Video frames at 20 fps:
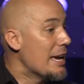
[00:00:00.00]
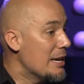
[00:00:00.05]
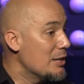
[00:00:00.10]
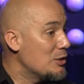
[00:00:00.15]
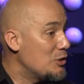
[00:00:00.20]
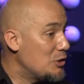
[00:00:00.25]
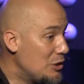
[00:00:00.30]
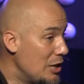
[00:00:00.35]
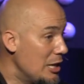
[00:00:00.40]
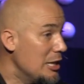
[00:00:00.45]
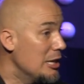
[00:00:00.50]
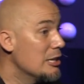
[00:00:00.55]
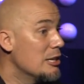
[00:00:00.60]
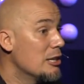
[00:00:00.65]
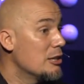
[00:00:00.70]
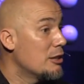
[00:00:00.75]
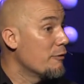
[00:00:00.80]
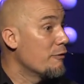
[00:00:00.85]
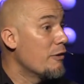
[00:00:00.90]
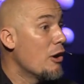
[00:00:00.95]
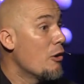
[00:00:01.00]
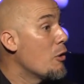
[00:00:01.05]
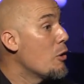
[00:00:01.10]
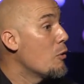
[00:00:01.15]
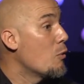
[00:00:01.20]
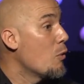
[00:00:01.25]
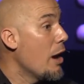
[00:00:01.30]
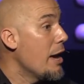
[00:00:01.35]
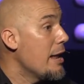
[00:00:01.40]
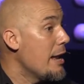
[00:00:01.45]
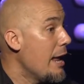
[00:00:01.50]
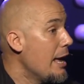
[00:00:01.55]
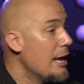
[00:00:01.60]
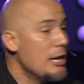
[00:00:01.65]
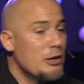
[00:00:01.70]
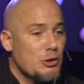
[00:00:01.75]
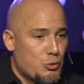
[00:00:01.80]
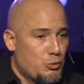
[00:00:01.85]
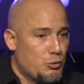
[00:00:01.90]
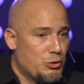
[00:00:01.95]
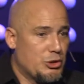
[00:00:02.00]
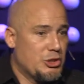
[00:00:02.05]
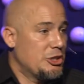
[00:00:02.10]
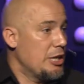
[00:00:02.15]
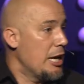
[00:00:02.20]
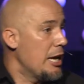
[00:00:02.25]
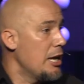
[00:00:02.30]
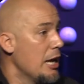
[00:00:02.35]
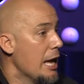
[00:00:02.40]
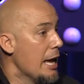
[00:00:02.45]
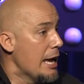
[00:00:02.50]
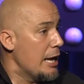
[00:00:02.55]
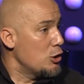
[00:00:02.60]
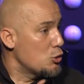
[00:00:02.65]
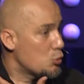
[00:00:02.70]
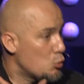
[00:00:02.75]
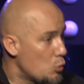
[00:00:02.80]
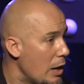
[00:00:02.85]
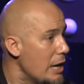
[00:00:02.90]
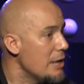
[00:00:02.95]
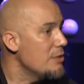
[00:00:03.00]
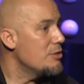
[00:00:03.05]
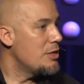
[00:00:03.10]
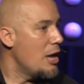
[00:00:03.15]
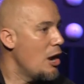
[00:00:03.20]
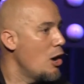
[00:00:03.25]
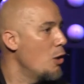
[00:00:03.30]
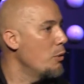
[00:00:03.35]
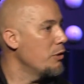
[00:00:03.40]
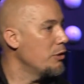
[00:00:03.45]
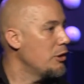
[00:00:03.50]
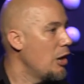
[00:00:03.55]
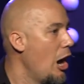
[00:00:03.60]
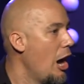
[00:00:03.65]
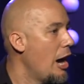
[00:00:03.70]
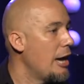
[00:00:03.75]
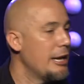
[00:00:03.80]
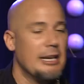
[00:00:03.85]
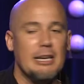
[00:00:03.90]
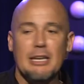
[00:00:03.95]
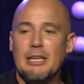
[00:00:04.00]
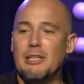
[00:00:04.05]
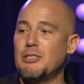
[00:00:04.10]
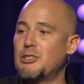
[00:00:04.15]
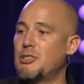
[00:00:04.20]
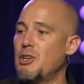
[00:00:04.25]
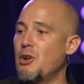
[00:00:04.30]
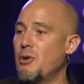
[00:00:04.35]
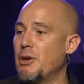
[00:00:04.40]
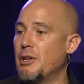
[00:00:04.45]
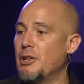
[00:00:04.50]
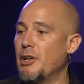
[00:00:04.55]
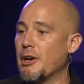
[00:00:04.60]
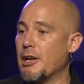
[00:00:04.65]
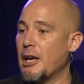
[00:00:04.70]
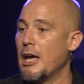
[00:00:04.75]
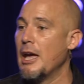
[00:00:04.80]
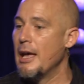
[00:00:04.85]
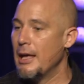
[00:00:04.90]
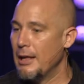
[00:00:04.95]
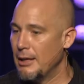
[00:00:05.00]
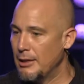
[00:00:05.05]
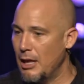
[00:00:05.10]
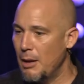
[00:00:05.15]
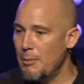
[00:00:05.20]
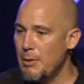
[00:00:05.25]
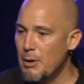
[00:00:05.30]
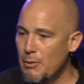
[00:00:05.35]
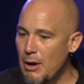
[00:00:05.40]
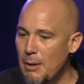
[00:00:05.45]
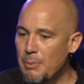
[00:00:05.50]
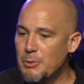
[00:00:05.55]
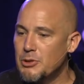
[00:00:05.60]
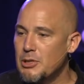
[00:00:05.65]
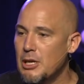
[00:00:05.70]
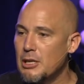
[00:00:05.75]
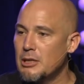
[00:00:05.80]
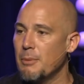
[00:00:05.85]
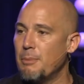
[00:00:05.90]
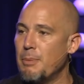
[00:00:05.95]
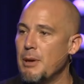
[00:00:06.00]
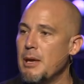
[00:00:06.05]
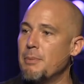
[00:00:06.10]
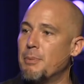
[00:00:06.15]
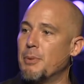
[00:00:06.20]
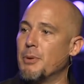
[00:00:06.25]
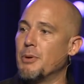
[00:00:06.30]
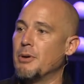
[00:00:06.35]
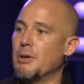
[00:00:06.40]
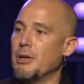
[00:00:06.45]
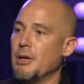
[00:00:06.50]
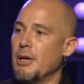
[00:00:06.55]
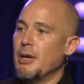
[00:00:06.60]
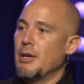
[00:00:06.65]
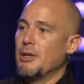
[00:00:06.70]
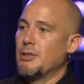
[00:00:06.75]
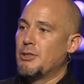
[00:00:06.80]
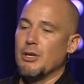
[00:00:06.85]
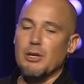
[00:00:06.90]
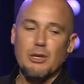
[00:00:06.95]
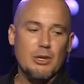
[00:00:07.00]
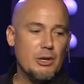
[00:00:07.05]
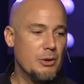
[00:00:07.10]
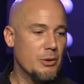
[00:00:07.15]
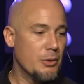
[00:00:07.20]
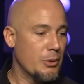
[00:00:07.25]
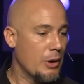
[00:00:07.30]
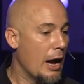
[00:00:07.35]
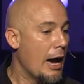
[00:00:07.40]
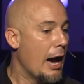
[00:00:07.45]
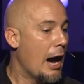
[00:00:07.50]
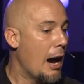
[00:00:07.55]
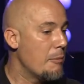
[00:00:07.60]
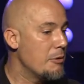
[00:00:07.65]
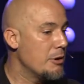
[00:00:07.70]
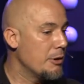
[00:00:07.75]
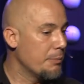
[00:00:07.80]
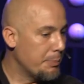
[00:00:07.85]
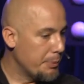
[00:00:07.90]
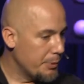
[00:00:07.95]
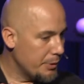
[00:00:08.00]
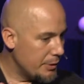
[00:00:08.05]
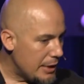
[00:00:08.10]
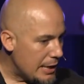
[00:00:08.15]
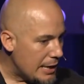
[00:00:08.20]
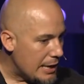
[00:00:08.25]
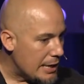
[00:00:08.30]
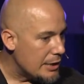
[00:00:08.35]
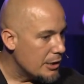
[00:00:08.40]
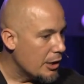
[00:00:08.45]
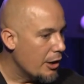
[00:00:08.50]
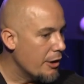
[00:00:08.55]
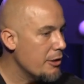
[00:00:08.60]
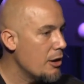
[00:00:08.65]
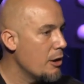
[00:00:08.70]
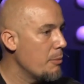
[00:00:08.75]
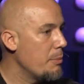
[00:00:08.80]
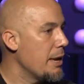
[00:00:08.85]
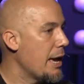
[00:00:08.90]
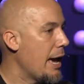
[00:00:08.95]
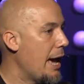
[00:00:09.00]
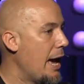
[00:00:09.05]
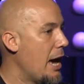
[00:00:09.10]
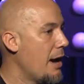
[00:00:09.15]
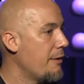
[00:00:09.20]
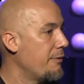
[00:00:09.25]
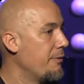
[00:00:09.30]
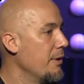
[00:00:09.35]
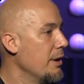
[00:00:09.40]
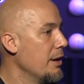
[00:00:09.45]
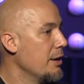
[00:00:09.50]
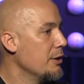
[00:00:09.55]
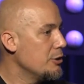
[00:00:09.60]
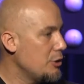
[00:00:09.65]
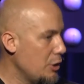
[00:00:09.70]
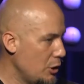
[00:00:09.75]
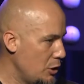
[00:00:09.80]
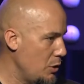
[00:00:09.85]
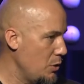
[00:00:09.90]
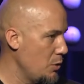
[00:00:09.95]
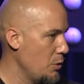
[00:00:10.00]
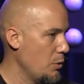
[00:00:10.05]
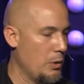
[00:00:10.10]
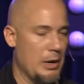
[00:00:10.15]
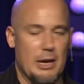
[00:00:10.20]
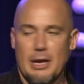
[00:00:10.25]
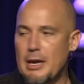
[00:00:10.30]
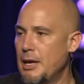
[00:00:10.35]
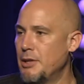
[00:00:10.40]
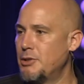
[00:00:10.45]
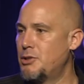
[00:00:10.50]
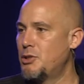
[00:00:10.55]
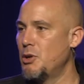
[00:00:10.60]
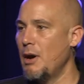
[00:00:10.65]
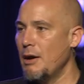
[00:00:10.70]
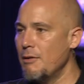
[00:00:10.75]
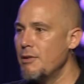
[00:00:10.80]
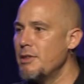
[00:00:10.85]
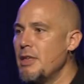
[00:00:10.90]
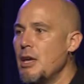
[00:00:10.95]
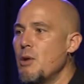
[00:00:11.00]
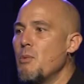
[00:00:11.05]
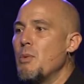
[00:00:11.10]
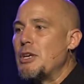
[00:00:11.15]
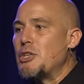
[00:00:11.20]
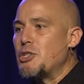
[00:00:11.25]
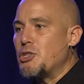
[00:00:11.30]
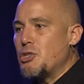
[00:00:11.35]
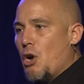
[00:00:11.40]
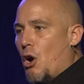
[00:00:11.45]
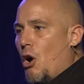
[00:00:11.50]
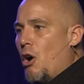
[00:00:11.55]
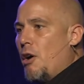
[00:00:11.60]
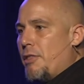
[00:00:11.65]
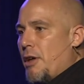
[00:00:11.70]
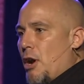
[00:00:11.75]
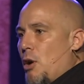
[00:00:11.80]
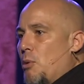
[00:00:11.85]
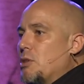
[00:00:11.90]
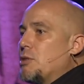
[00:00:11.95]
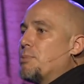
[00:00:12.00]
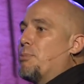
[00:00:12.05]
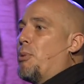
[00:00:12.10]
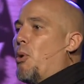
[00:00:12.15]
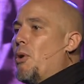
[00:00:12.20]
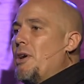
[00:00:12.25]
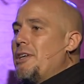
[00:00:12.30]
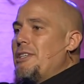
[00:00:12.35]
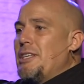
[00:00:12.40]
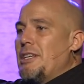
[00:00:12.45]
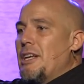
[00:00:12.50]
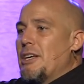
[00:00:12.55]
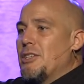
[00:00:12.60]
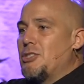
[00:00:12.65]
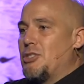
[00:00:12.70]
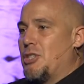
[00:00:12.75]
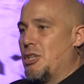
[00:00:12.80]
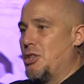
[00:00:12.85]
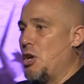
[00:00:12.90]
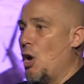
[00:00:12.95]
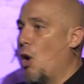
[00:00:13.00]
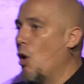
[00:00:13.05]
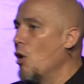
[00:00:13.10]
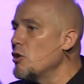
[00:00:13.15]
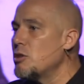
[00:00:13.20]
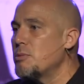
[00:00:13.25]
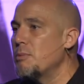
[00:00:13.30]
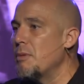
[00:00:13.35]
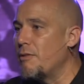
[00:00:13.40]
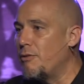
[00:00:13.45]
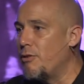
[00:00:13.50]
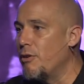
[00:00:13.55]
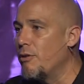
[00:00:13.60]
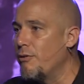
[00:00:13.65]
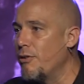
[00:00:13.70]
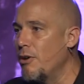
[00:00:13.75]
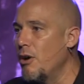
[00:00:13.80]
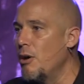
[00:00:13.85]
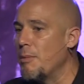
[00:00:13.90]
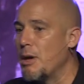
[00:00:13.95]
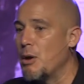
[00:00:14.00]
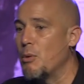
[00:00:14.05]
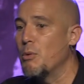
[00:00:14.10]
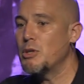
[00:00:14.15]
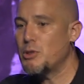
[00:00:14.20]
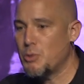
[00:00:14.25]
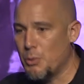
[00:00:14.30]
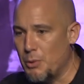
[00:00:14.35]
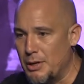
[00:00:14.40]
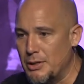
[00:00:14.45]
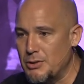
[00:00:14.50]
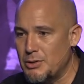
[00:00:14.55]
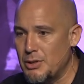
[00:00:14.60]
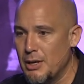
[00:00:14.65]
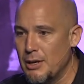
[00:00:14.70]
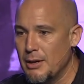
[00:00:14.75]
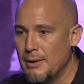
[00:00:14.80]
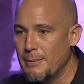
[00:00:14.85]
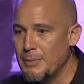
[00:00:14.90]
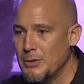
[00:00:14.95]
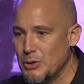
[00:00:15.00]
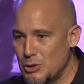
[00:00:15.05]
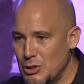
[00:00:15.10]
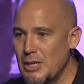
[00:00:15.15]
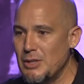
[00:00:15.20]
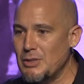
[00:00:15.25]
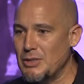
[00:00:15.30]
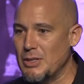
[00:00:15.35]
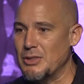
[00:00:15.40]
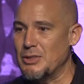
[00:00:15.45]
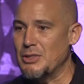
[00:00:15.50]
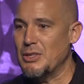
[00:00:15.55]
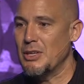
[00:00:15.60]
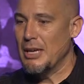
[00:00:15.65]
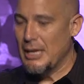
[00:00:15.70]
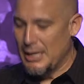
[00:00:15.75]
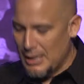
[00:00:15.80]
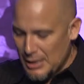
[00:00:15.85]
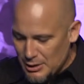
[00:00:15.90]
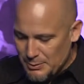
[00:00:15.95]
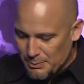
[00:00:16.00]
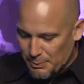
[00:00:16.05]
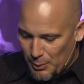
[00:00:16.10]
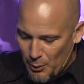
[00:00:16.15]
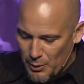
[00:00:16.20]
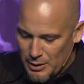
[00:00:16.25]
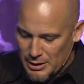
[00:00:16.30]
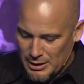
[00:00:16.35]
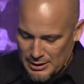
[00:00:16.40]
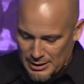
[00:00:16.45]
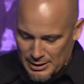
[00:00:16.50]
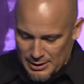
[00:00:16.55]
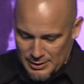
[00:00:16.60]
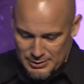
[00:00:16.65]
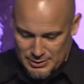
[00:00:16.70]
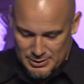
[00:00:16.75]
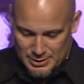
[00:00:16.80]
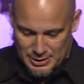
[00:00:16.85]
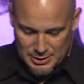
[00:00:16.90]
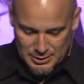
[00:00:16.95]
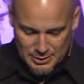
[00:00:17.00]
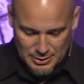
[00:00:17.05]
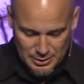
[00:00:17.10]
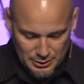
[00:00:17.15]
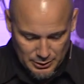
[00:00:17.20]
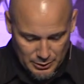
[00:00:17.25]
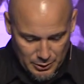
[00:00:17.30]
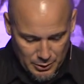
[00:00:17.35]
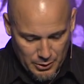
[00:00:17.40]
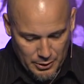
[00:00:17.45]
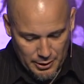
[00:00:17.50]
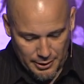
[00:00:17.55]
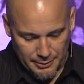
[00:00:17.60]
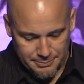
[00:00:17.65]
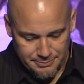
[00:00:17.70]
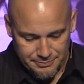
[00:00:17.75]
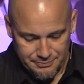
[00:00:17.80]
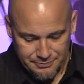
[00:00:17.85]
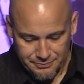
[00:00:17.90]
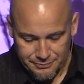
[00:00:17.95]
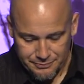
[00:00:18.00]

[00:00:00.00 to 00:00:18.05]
is seated at the very right hand. He's, stand, he's right there with God, and he's saying, Look, let me represent the people to you. I'm going to plead on their behalf to you. And so, everything we saw there was pointing us to the ultimate fulfillment, which was Jesus. It's pointing us to the Lord.